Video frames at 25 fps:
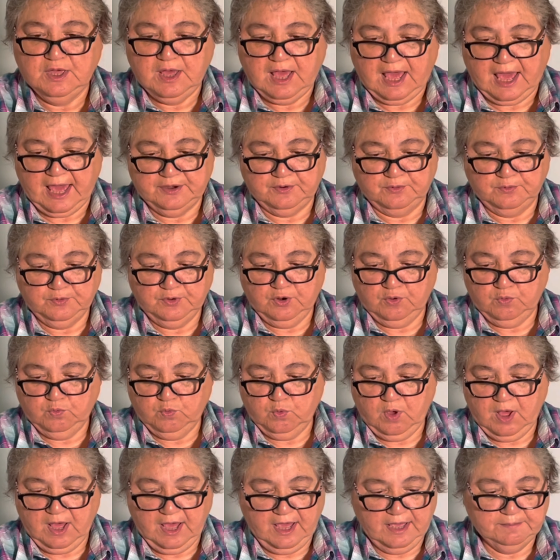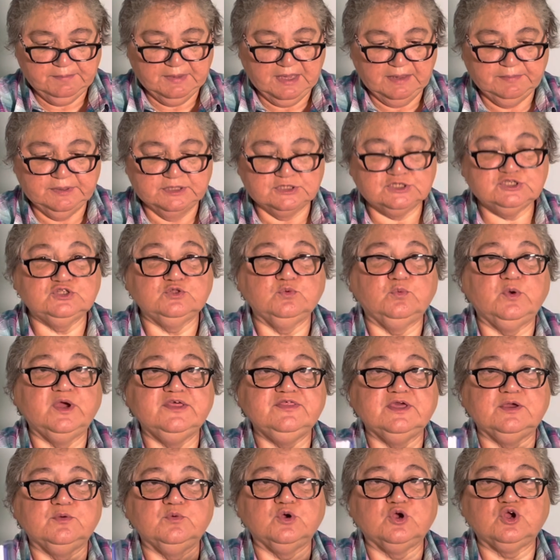I don't know why, maybe it's the way
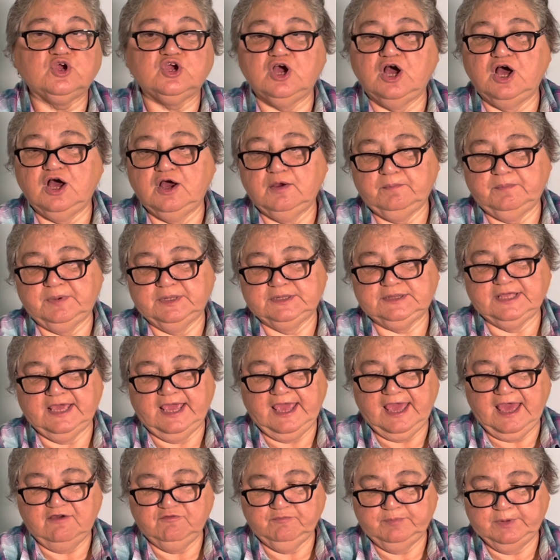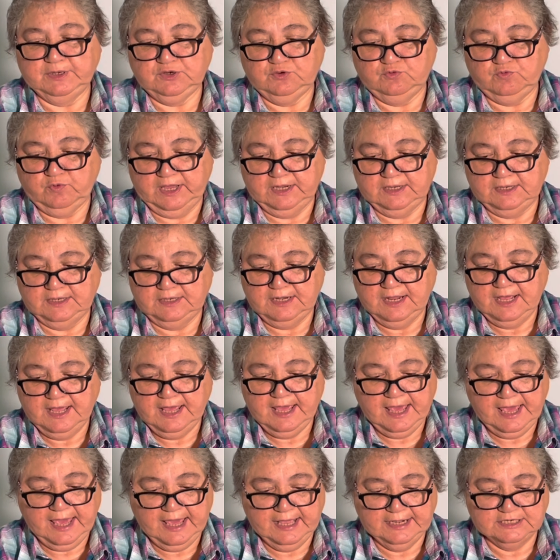they were cut, but they have been graded,
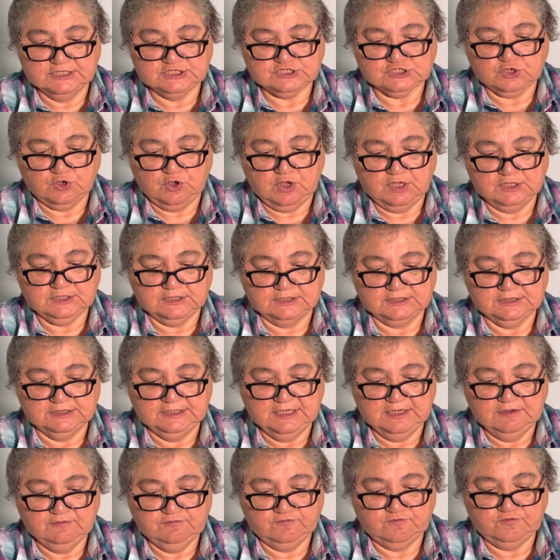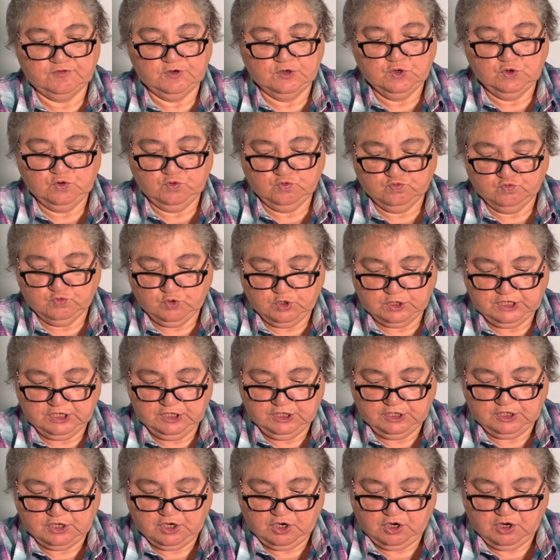and it's called Leaf Rookie
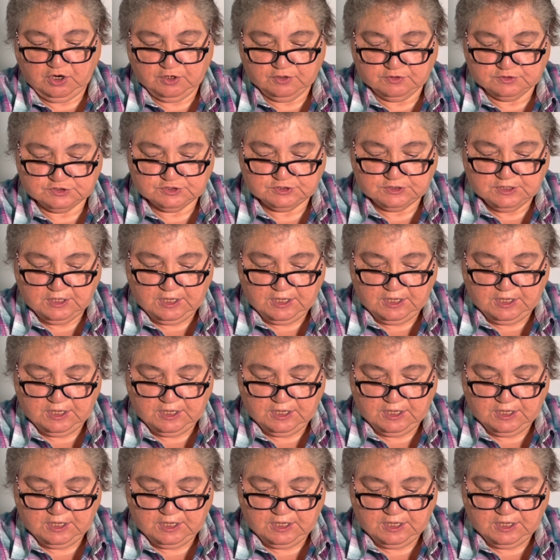Cards.